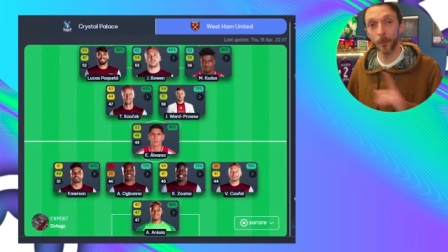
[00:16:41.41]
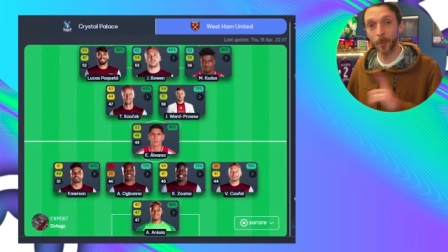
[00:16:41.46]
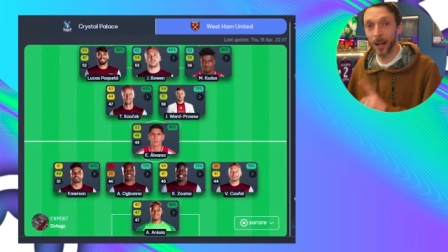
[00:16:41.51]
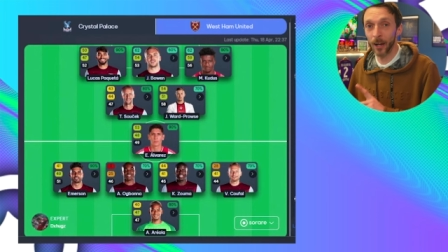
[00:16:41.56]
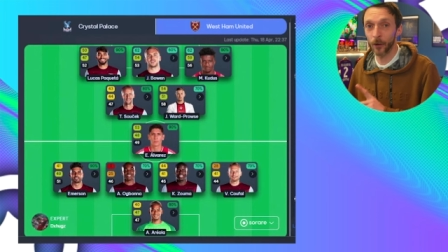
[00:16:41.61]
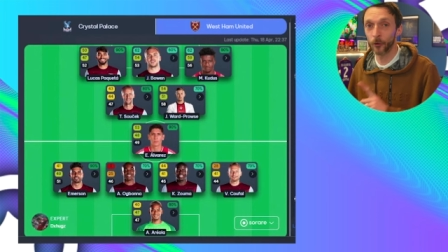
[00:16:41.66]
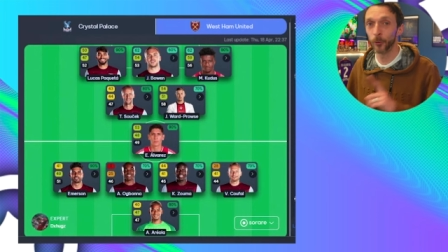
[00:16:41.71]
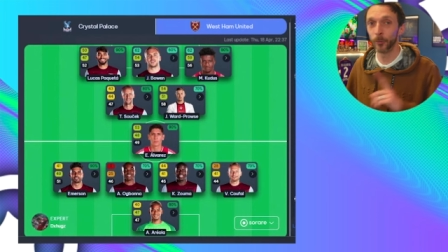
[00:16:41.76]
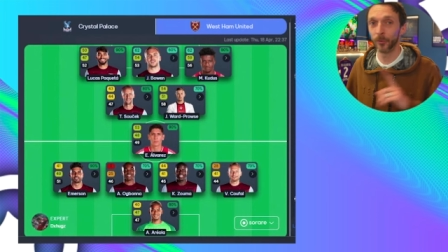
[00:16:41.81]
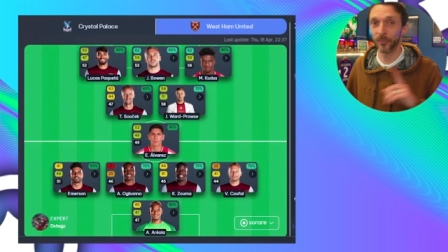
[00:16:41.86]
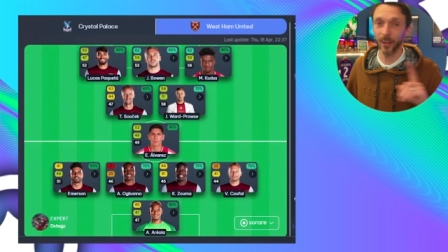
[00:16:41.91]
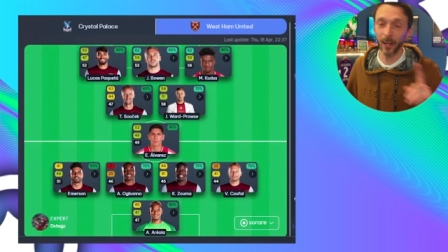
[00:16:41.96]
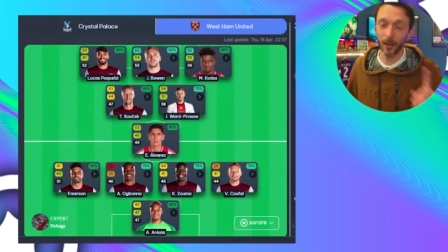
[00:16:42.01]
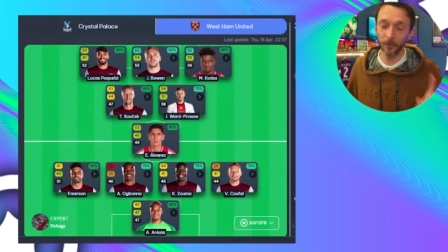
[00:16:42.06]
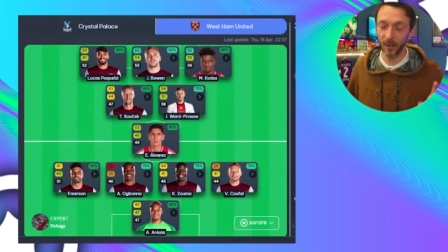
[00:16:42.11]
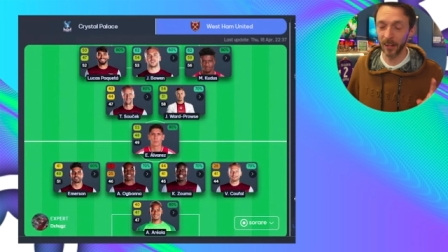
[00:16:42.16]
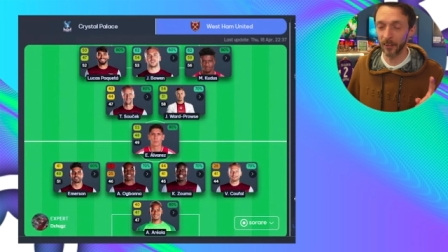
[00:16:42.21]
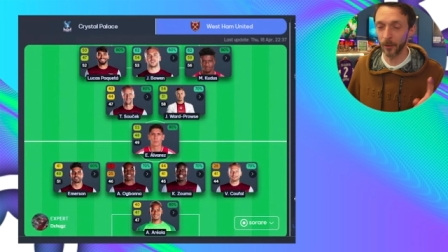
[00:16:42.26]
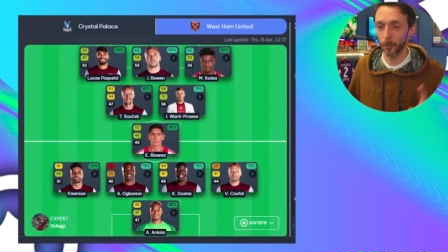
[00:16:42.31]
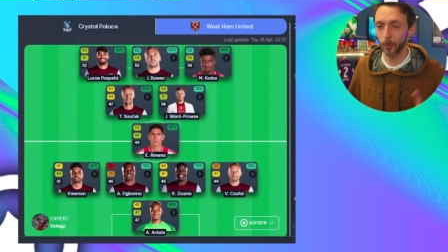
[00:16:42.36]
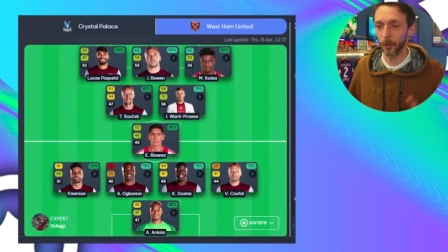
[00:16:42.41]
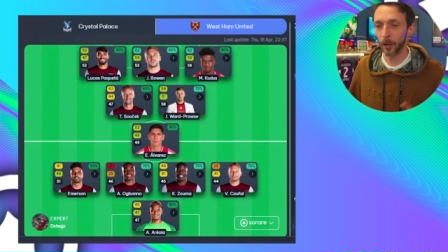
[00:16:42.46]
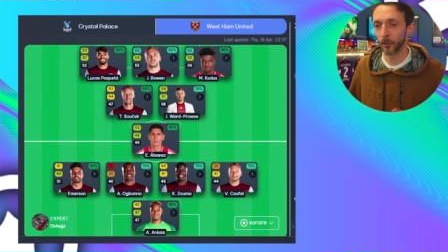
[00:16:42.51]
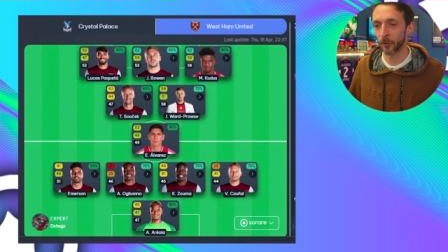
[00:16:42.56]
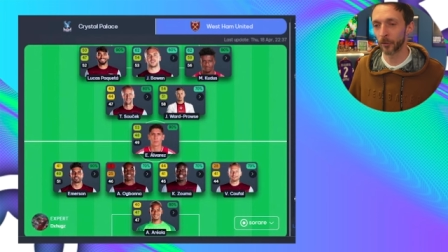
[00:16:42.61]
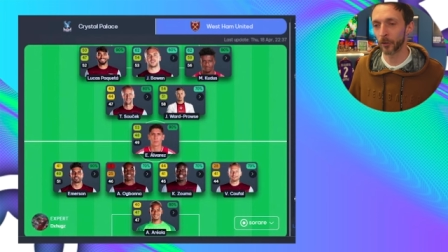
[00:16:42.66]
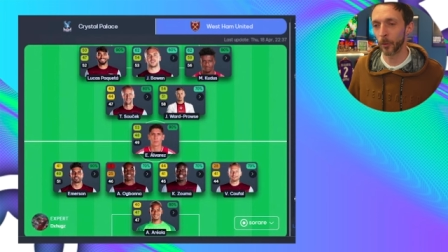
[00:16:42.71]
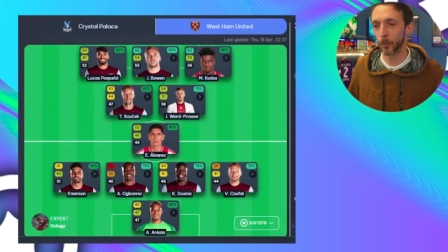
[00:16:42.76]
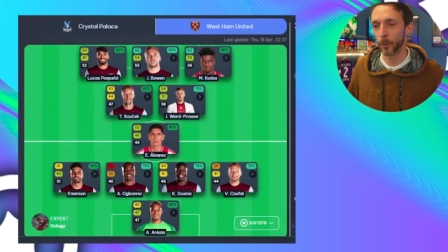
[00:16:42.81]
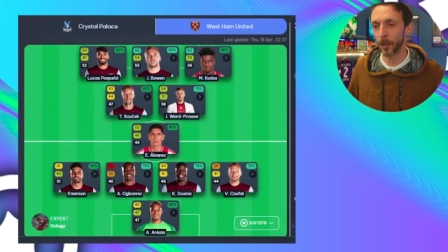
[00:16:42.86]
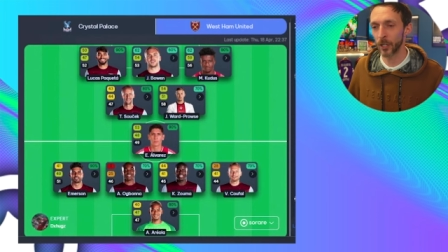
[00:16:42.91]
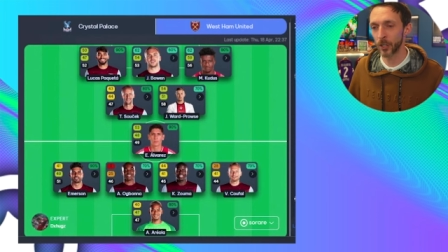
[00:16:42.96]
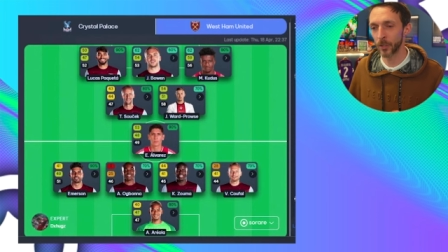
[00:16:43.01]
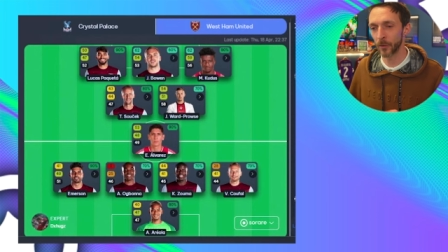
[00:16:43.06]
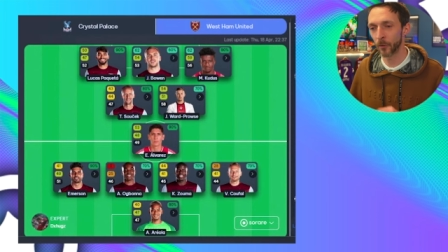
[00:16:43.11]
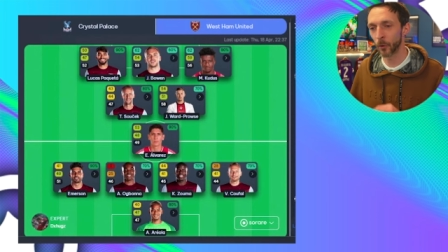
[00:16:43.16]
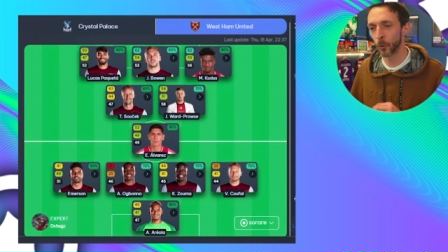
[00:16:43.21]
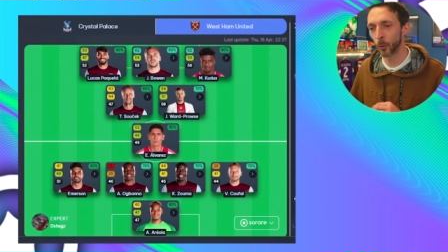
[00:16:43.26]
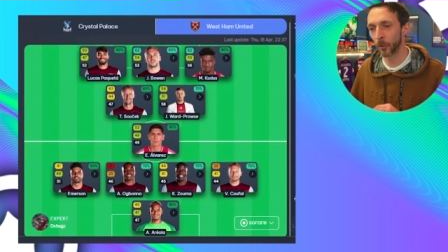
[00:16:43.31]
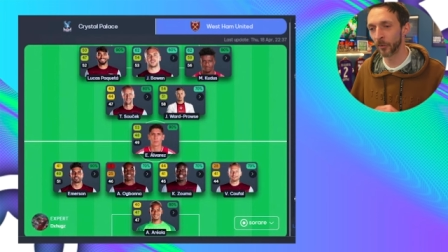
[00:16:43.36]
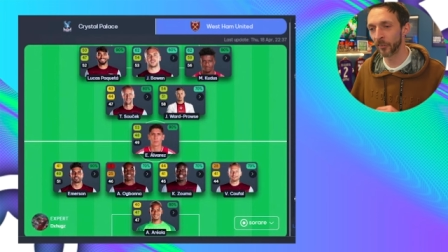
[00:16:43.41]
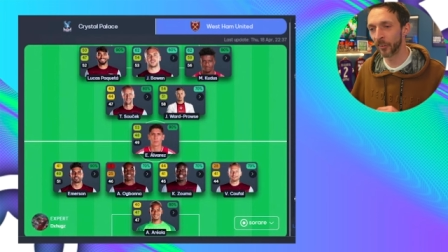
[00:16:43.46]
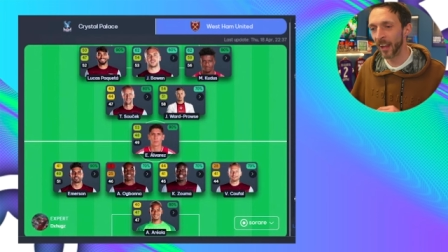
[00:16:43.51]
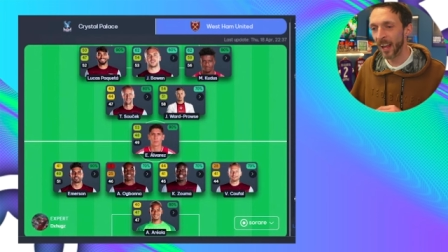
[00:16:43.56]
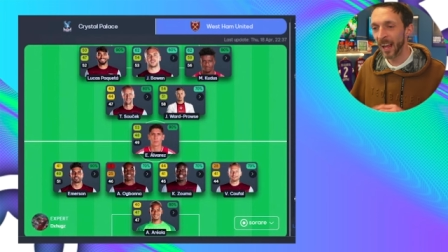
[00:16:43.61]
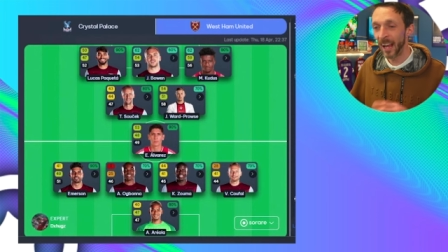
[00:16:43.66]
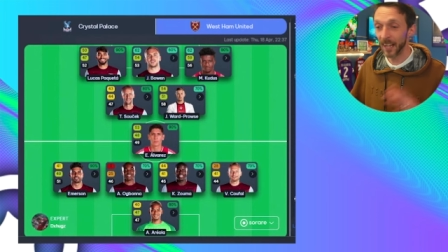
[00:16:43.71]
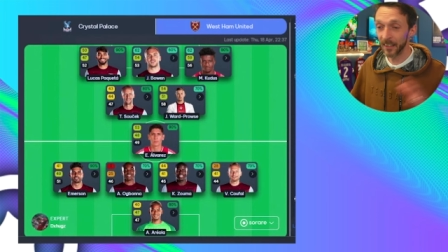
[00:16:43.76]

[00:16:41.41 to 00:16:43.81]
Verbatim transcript: the backroom staff, and the players on the pitch, of course.